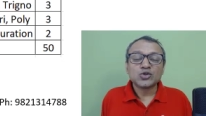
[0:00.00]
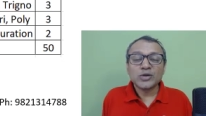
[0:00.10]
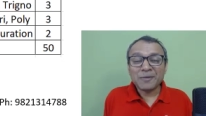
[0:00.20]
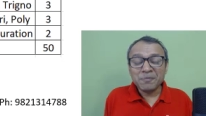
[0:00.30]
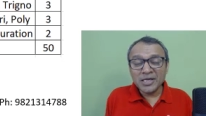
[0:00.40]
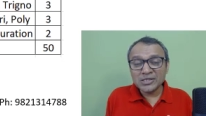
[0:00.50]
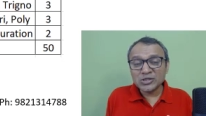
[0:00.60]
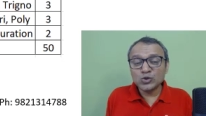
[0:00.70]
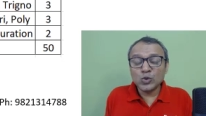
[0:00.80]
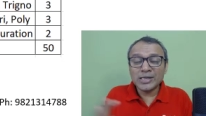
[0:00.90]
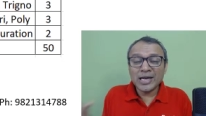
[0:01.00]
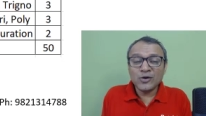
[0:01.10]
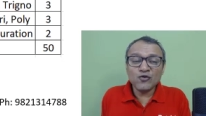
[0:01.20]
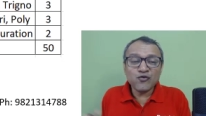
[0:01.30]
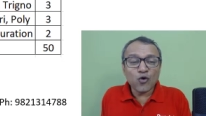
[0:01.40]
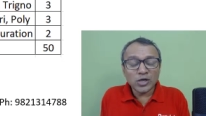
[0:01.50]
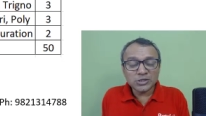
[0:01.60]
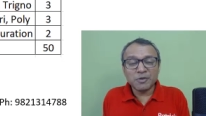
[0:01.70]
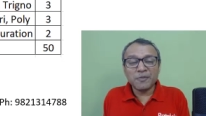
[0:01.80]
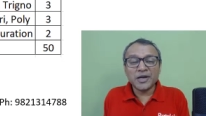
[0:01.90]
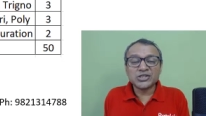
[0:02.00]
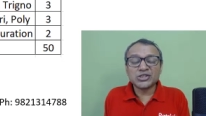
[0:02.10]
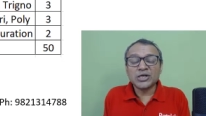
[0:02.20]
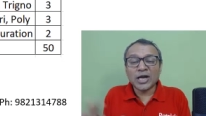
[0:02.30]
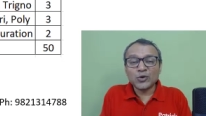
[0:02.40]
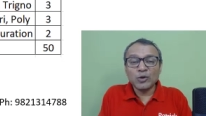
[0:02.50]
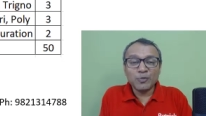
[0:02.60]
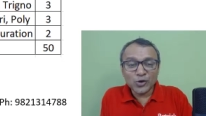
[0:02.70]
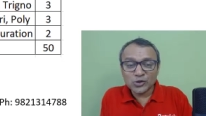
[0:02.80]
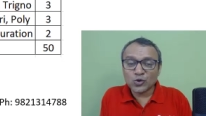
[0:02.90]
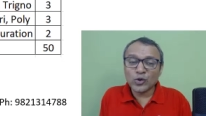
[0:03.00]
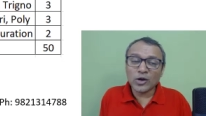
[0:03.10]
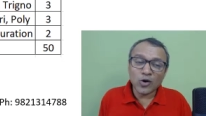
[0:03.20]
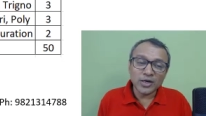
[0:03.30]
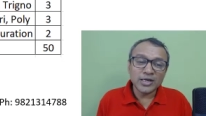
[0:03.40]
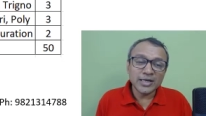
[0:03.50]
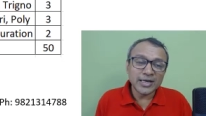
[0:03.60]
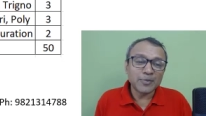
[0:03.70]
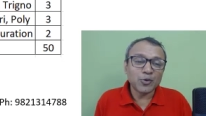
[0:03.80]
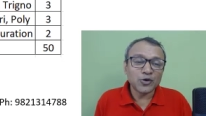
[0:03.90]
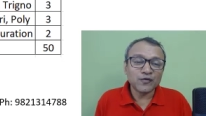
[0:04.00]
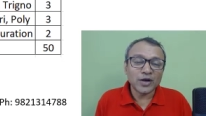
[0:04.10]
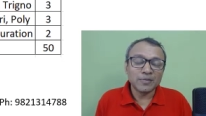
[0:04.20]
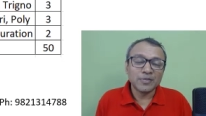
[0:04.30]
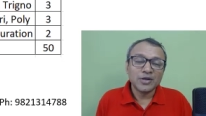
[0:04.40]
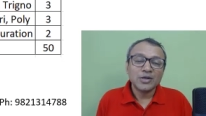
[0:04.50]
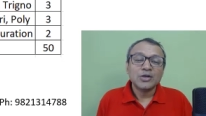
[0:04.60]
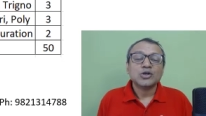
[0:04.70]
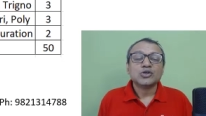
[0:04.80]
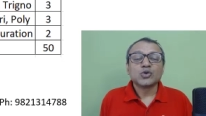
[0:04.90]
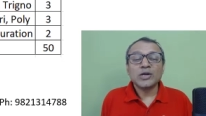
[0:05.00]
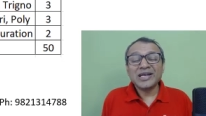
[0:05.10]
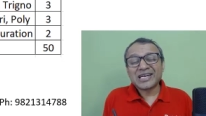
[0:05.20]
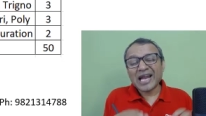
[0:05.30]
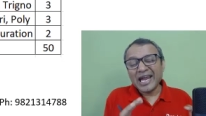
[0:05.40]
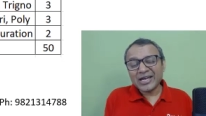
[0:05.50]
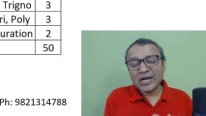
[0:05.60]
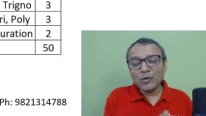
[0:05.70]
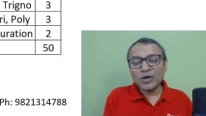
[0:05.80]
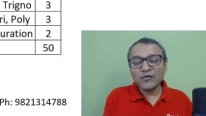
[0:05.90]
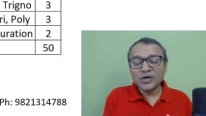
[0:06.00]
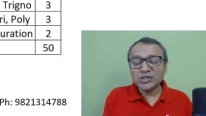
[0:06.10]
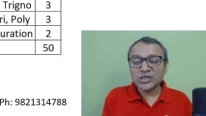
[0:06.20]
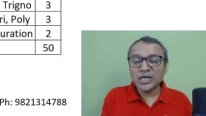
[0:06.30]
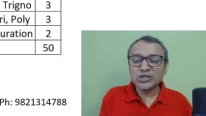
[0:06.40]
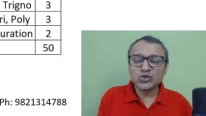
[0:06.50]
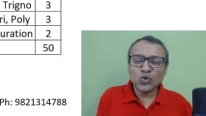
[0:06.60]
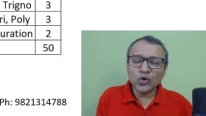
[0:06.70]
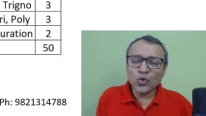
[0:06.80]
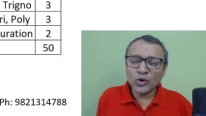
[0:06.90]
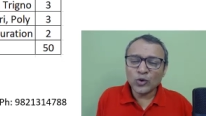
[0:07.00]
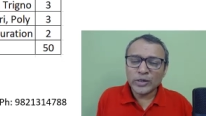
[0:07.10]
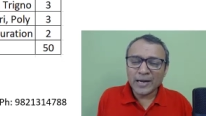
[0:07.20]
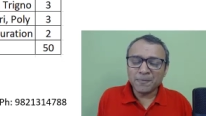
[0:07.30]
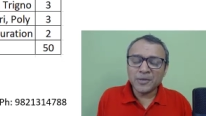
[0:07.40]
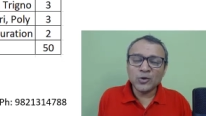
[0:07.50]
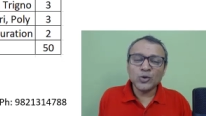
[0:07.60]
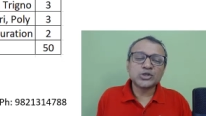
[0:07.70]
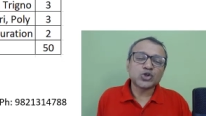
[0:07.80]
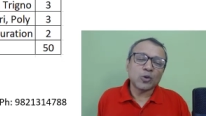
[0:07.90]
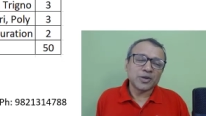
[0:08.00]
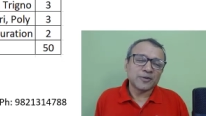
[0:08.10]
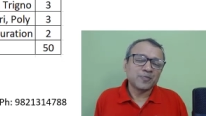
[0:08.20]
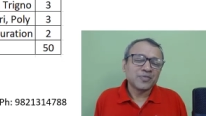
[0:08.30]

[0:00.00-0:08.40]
So that means you will then do focus preparation and try to improve your score accordingly at that point of time. So in right now in the first stage, don't go into depth into each topic.